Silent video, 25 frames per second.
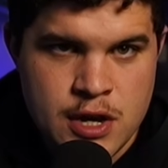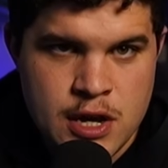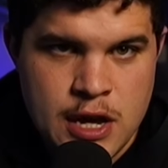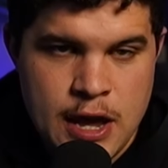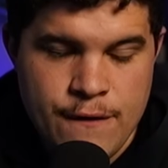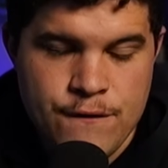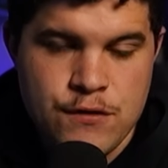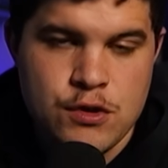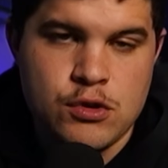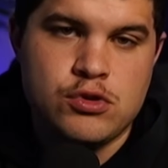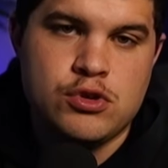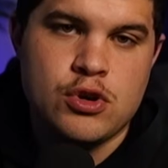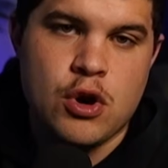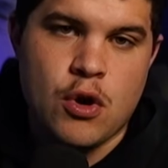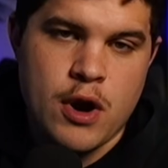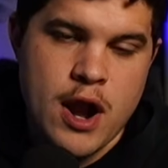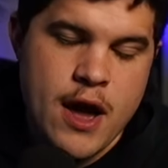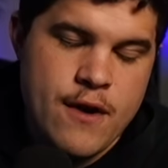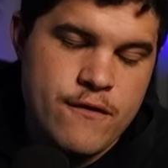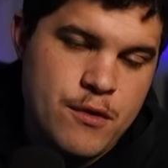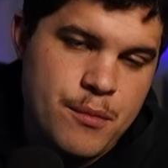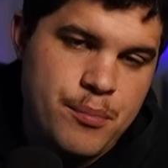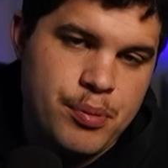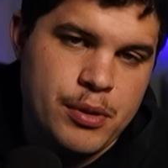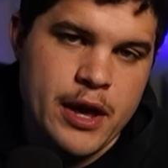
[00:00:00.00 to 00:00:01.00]
If you don't
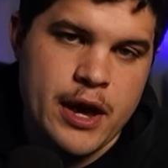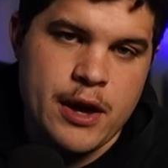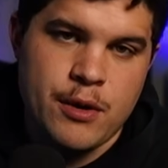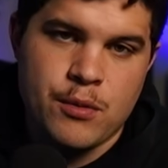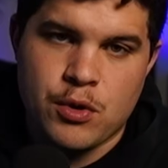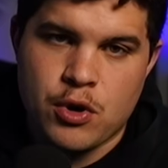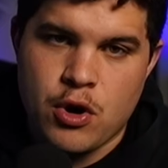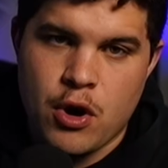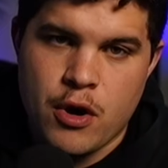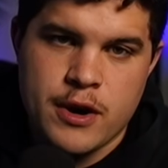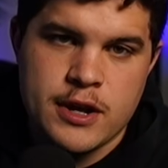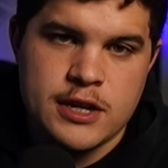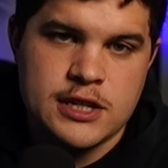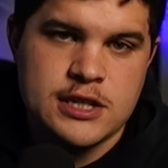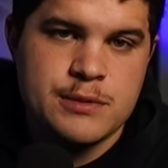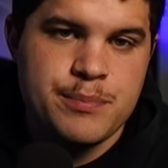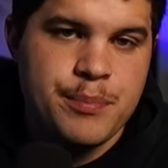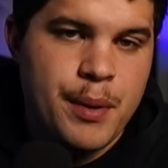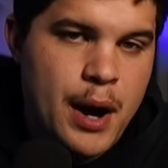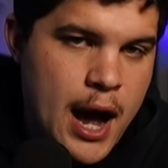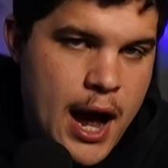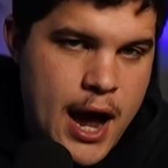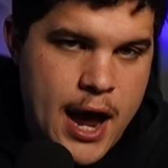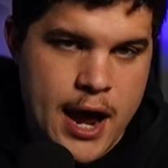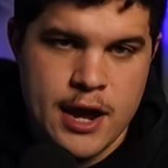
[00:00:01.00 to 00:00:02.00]
have a plan regarding
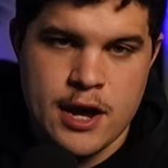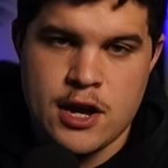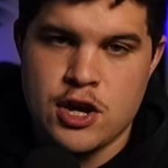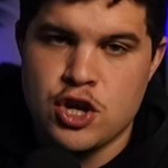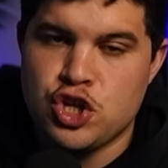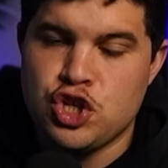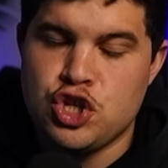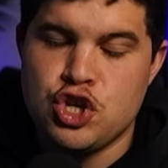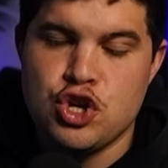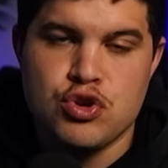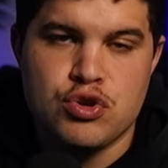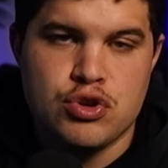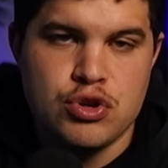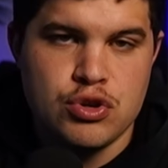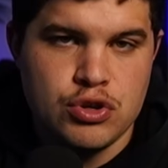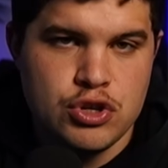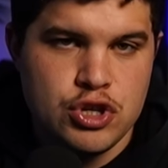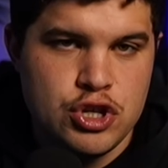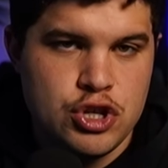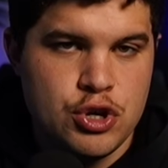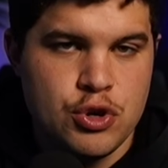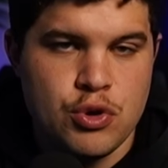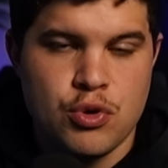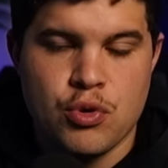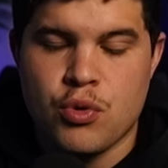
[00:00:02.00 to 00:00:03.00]
SPY,
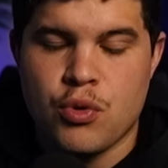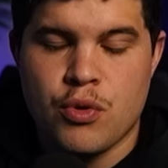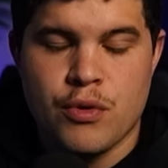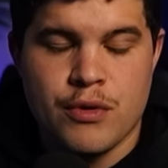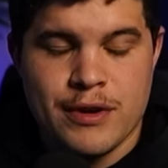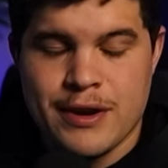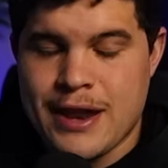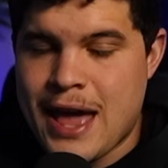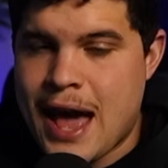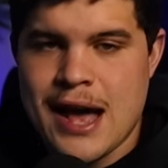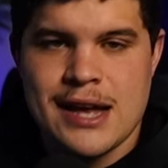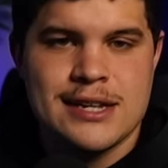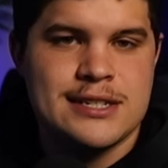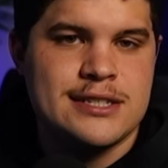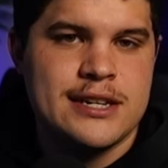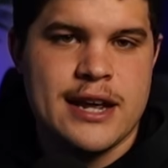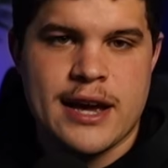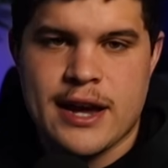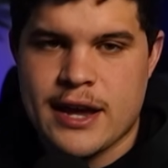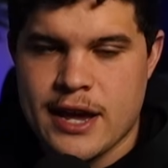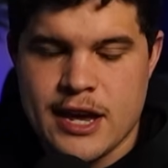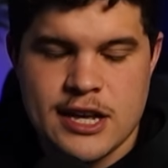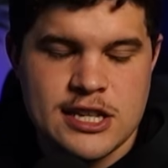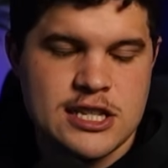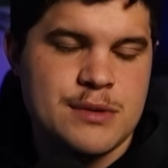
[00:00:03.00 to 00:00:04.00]
QQQ,
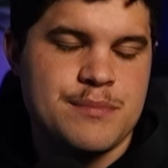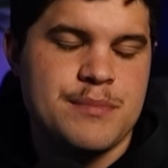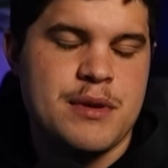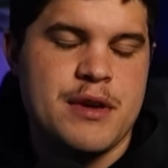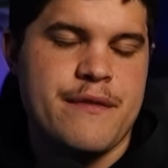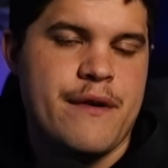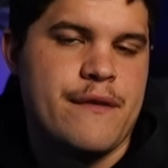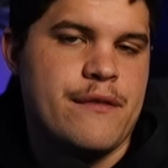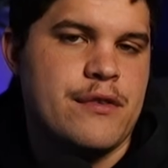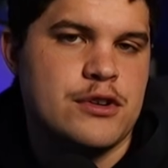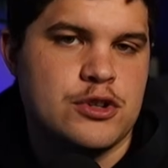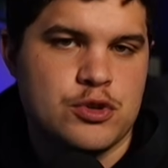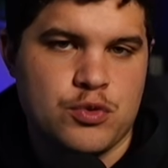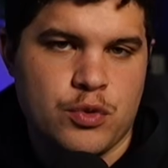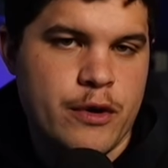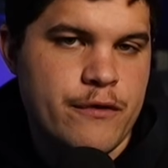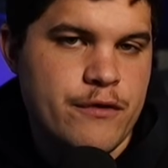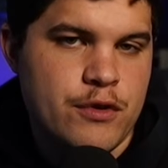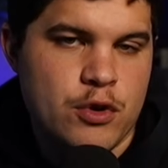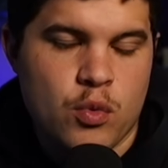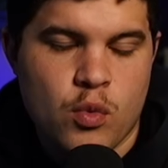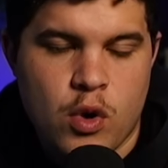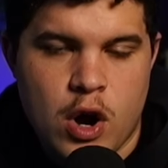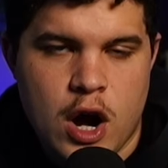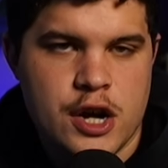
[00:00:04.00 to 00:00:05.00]
Nasdaq, S&P 500, whatever
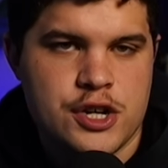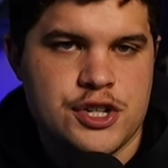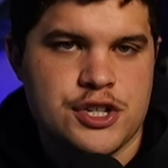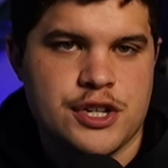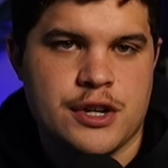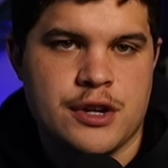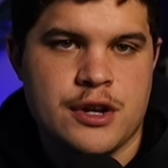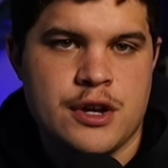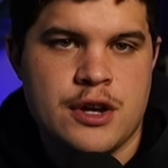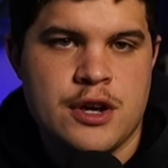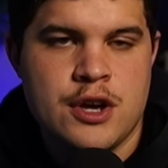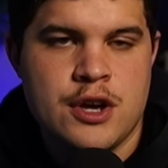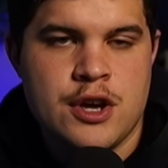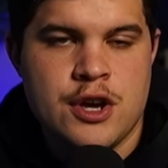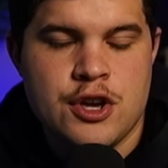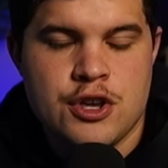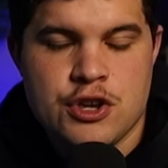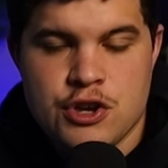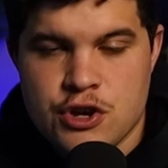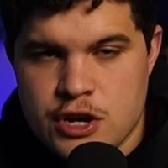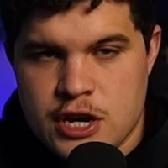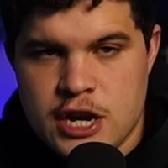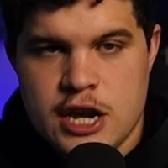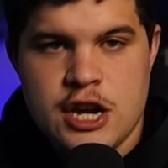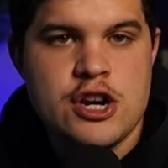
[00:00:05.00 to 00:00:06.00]
you're watching,
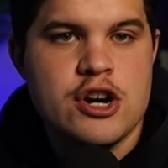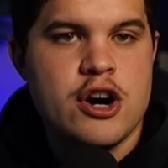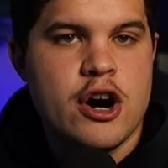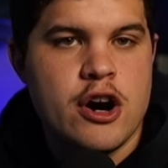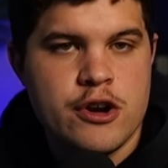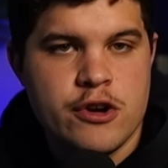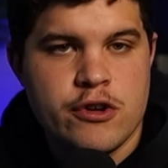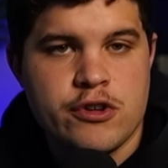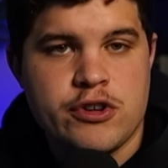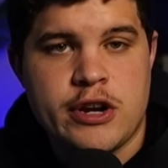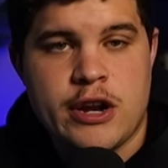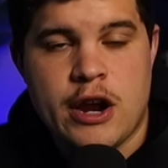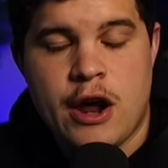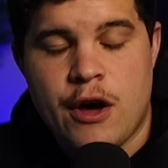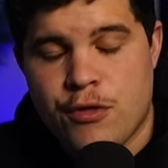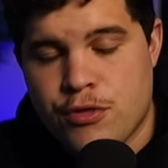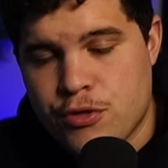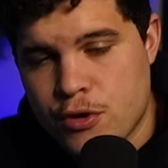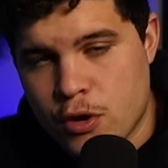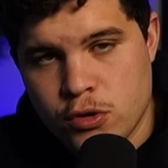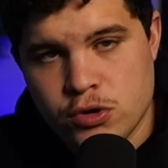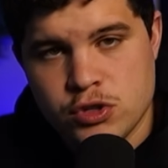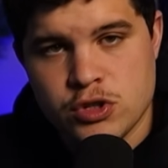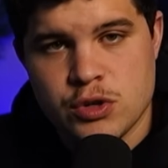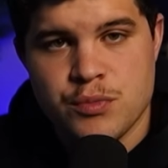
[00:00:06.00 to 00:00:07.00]
you need to understand how
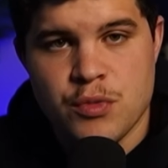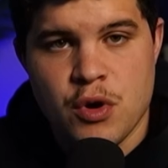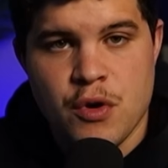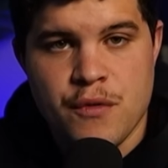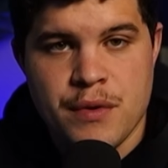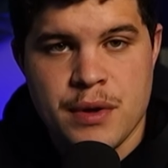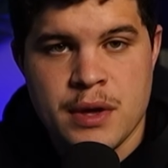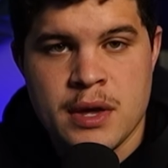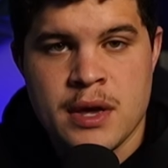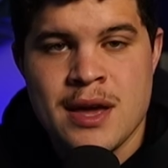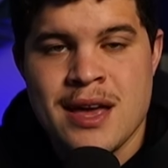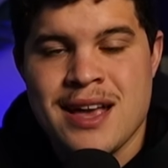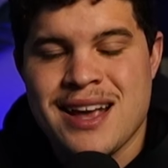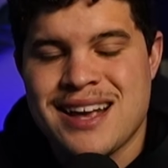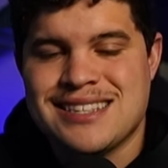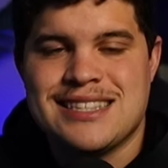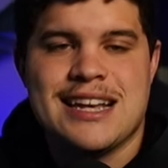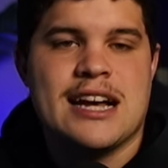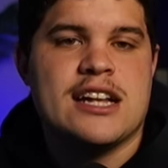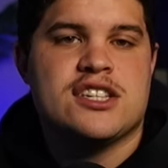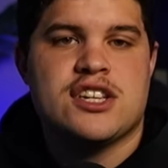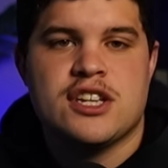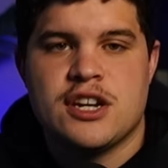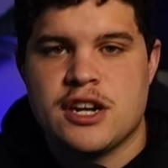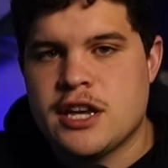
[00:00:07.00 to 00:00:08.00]
those are moving because
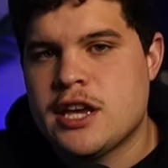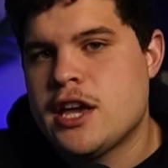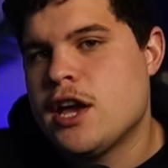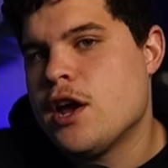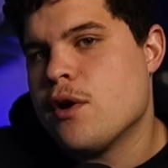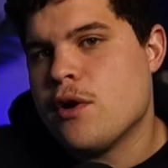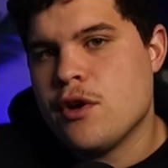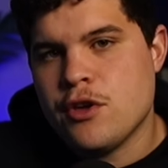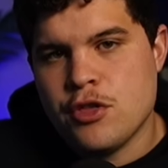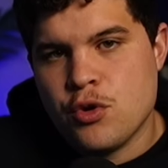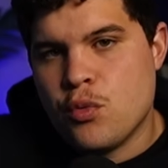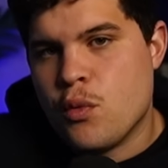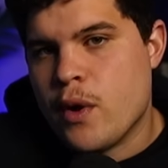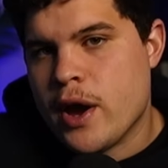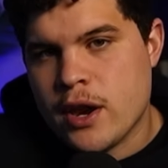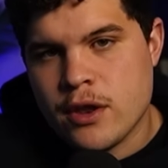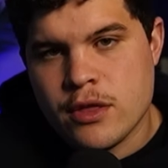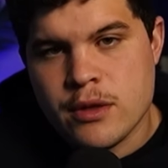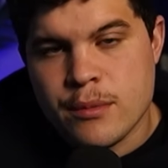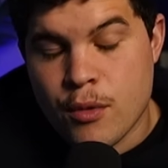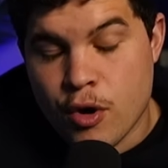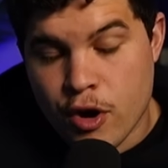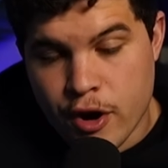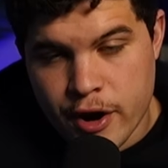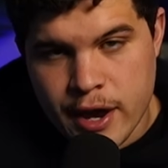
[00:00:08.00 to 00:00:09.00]
that's going to carry the weight of
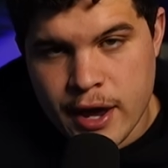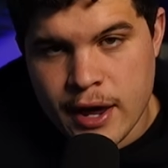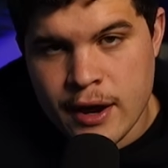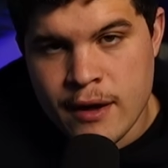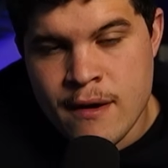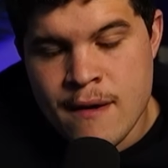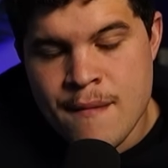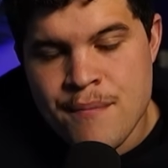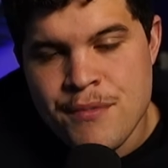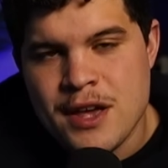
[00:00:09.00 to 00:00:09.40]
the market.